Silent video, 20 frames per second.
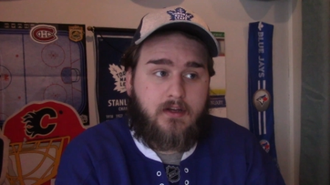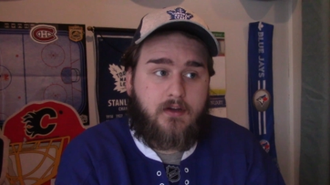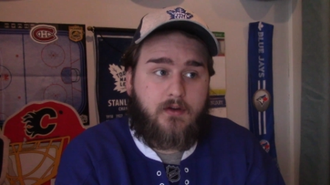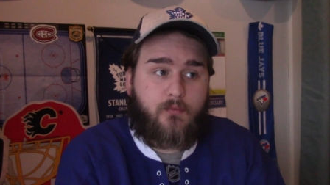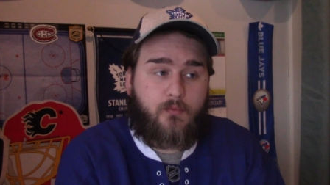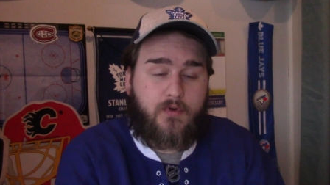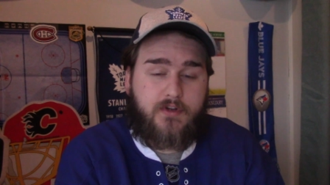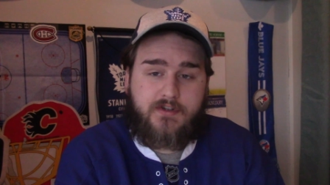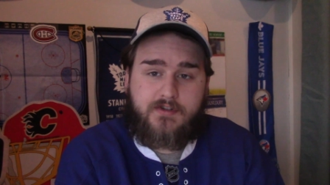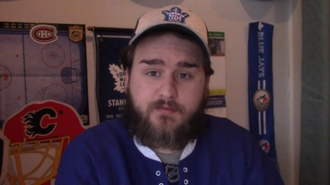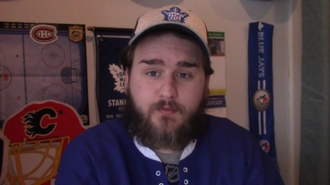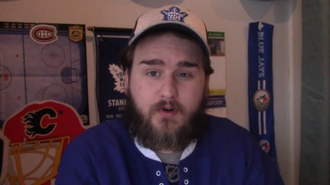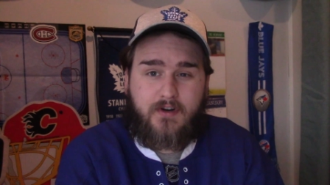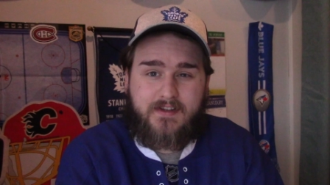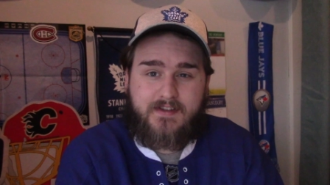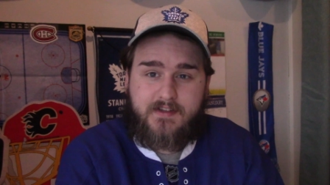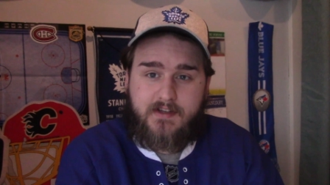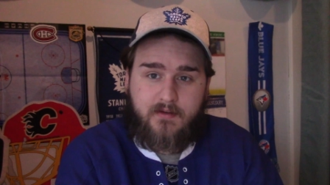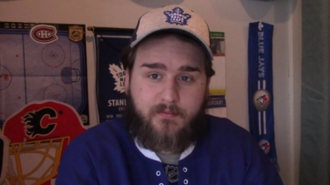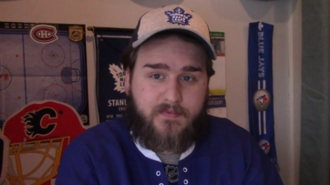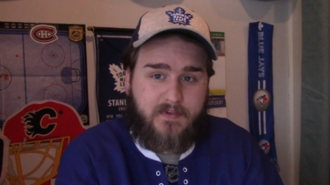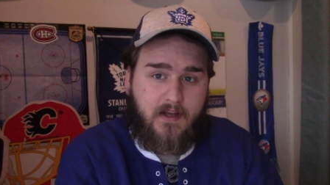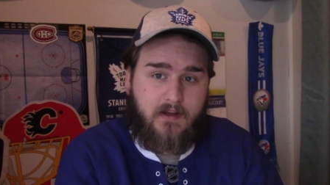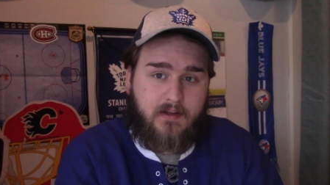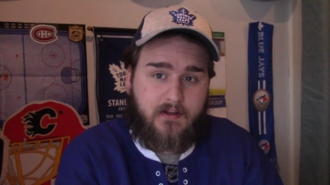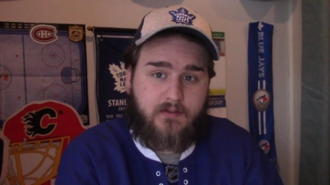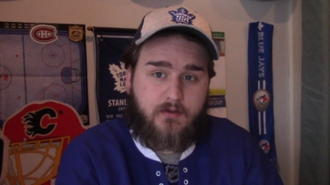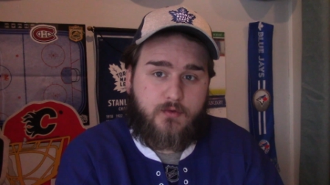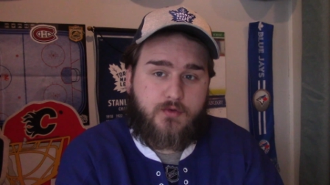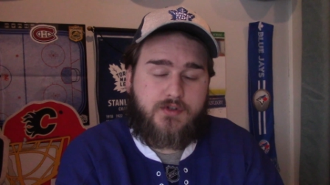We just want to see him
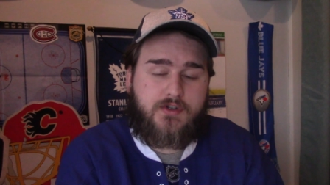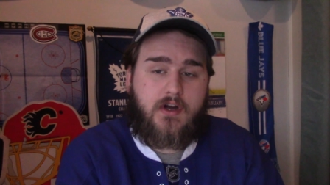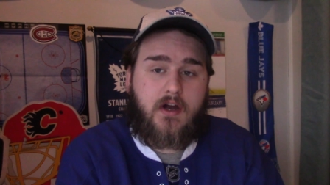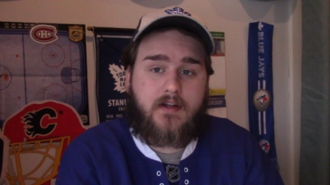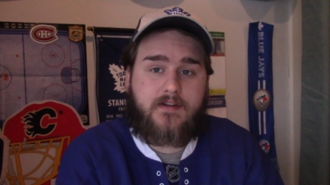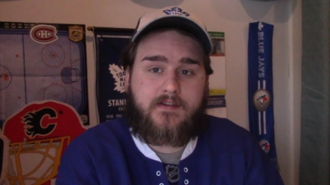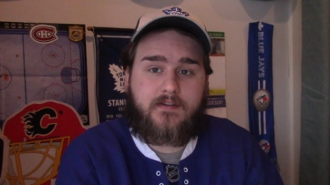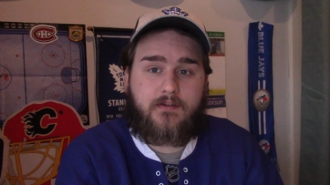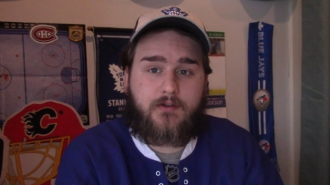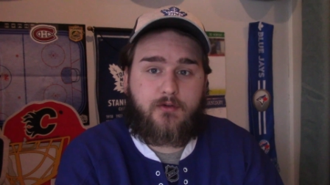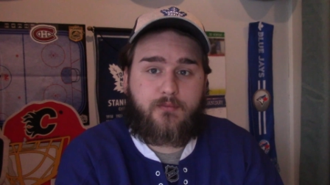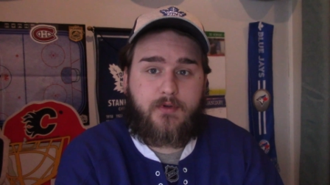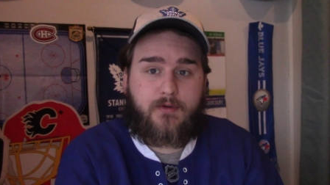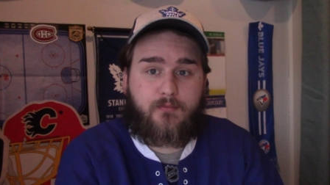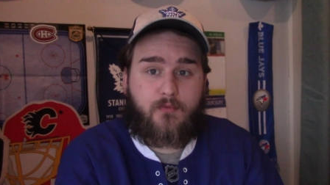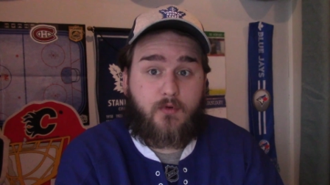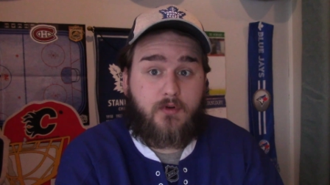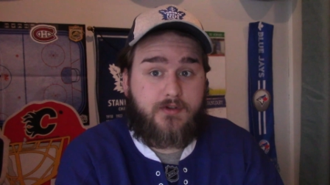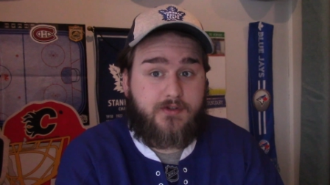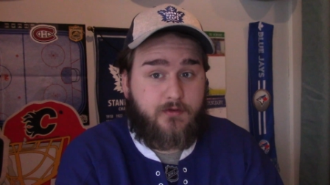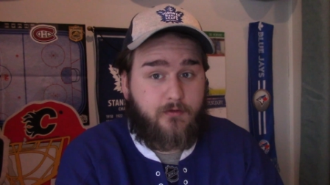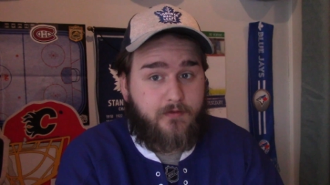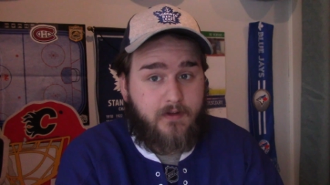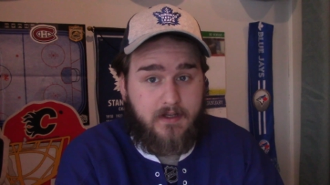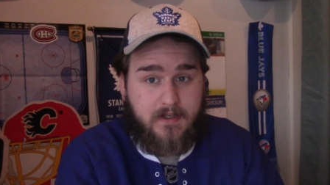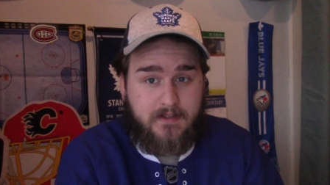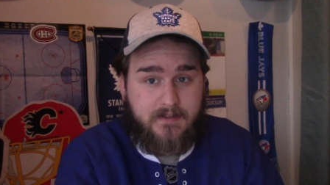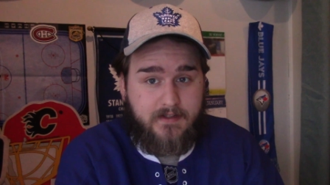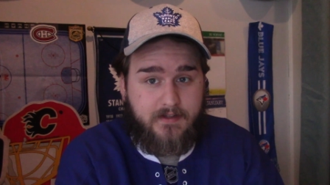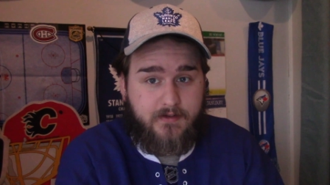taking those shots a little bit more. So if he
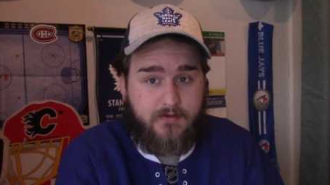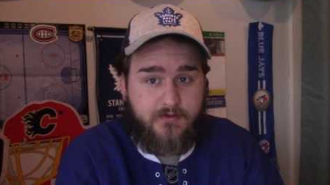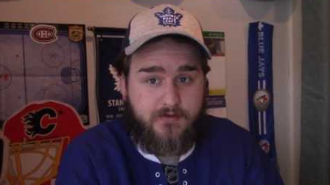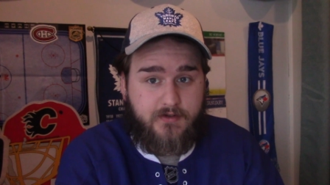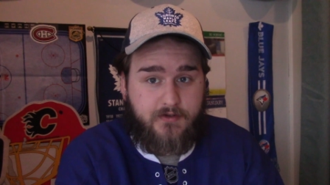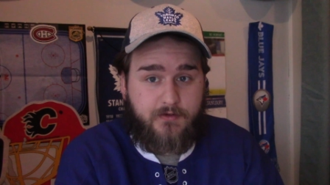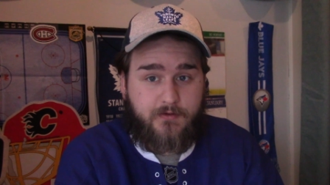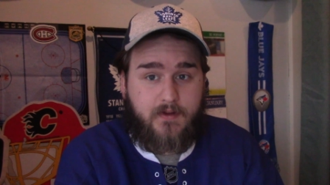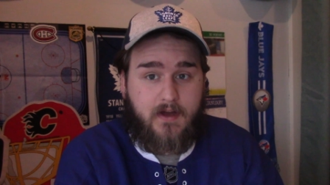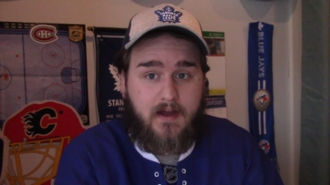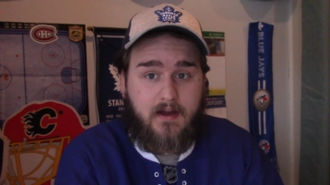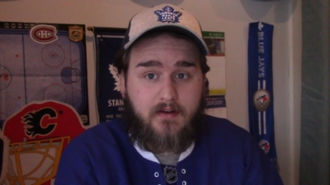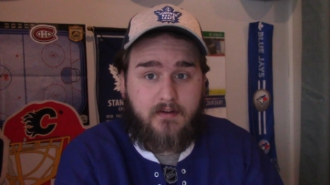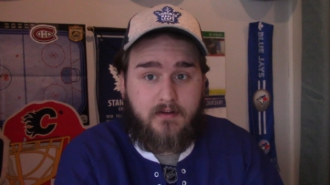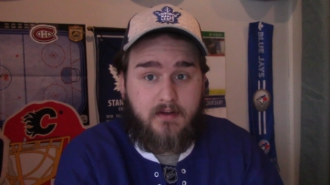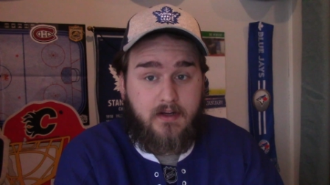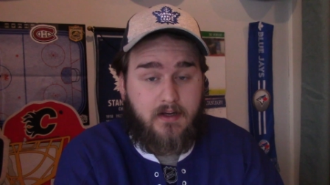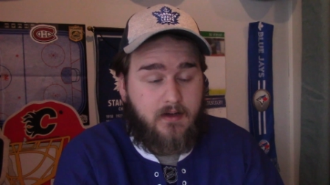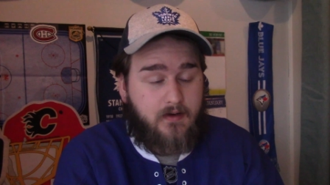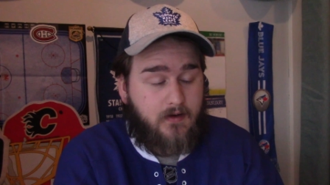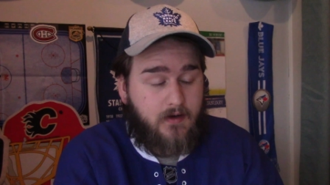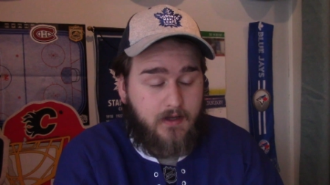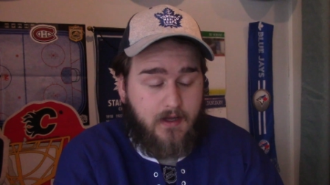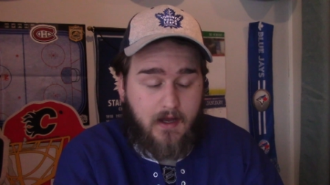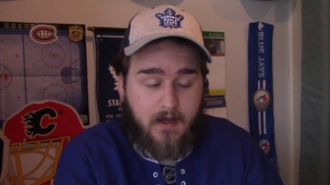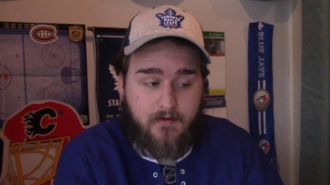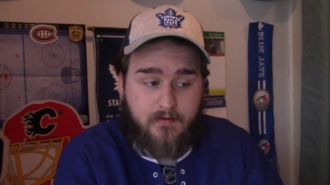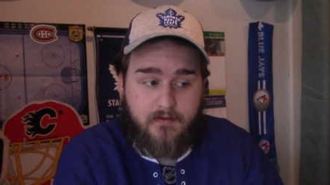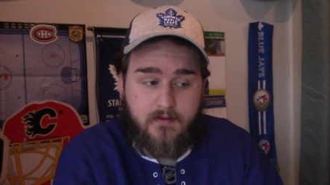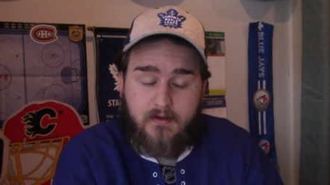continues to do that,
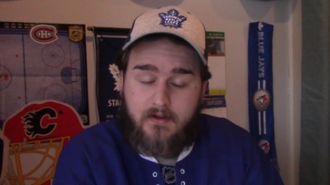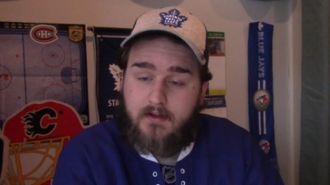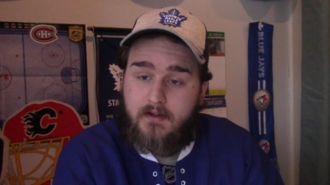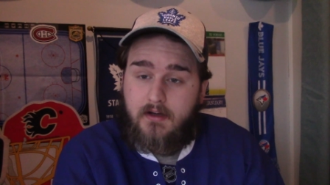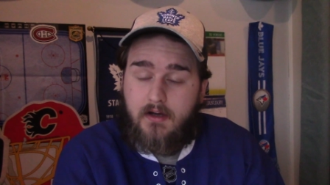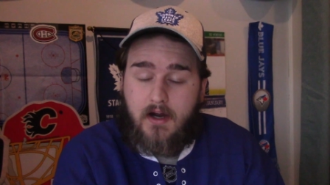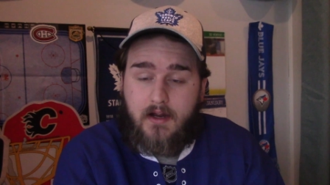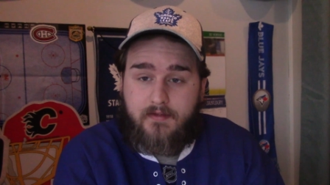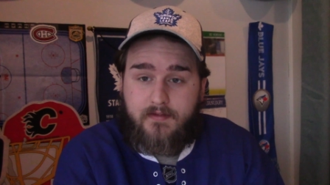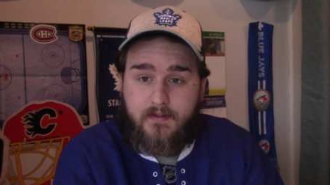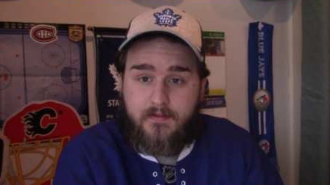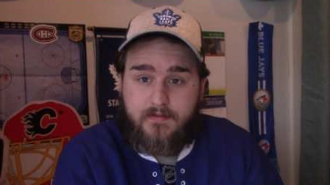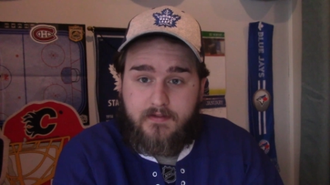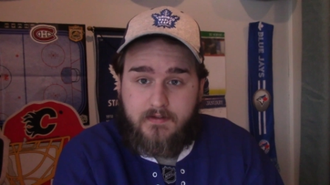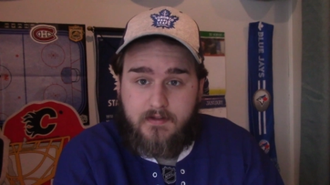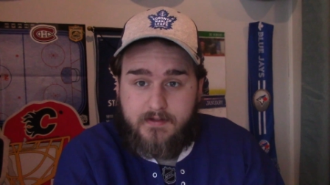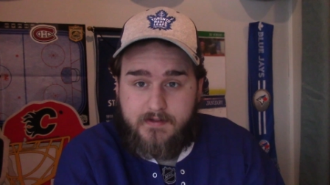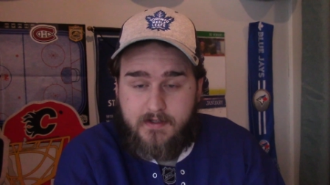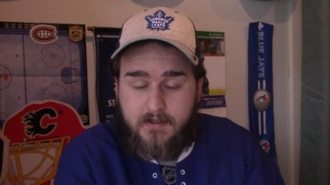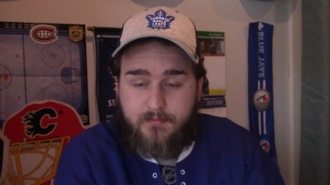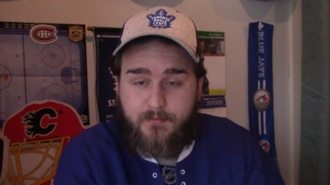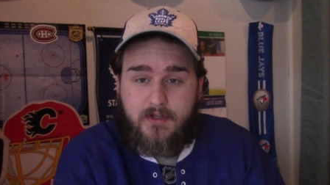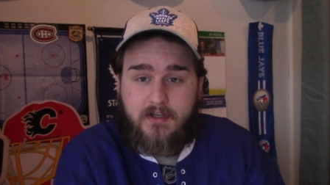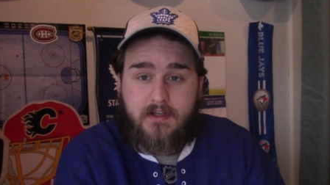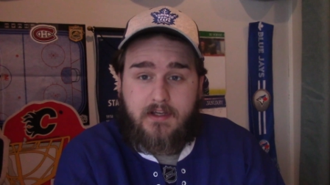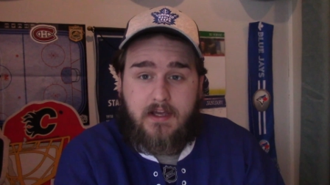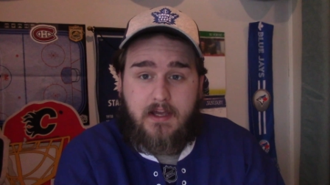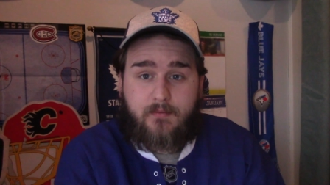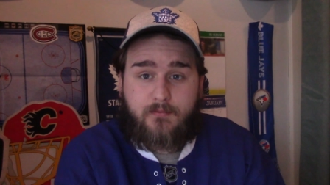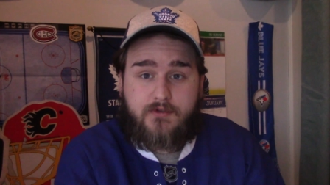again, I think it's going to be a
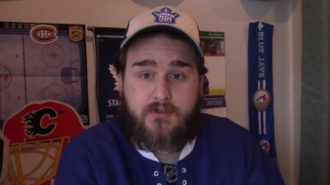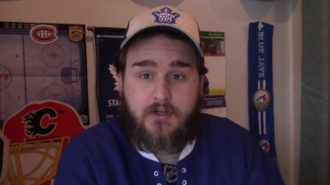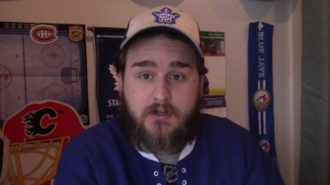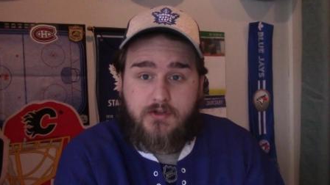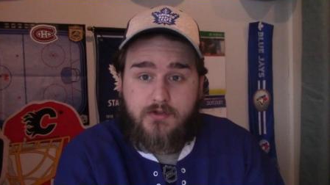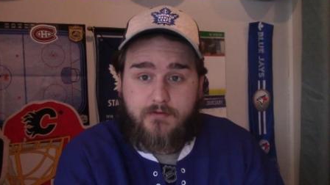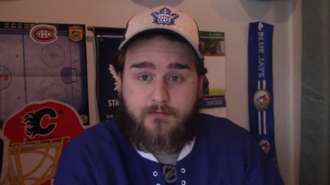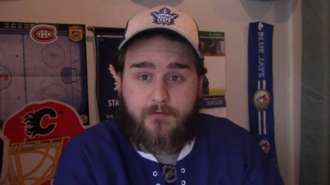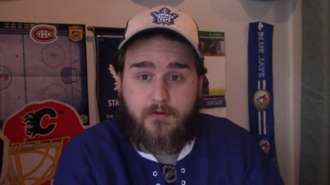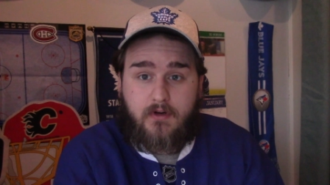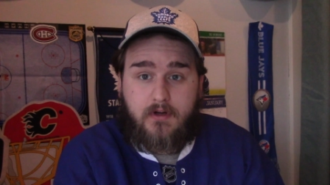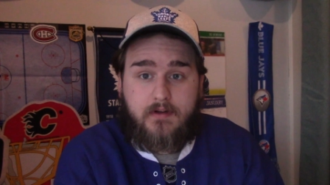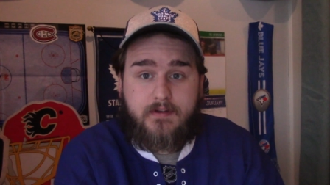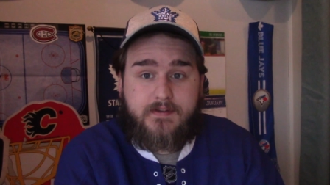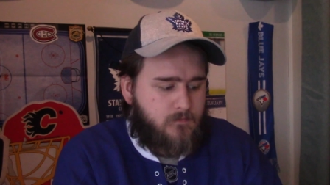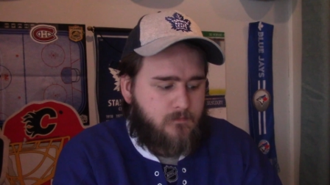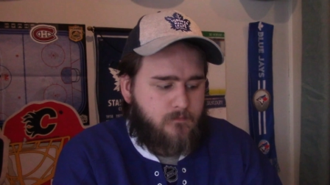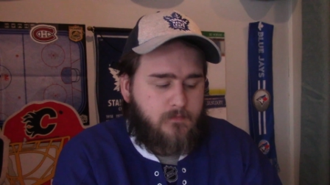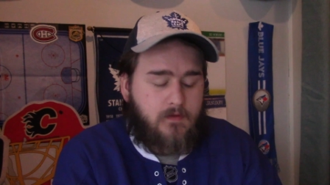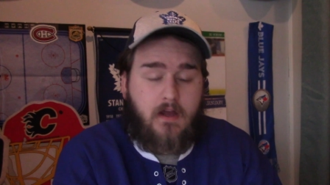game changer for us.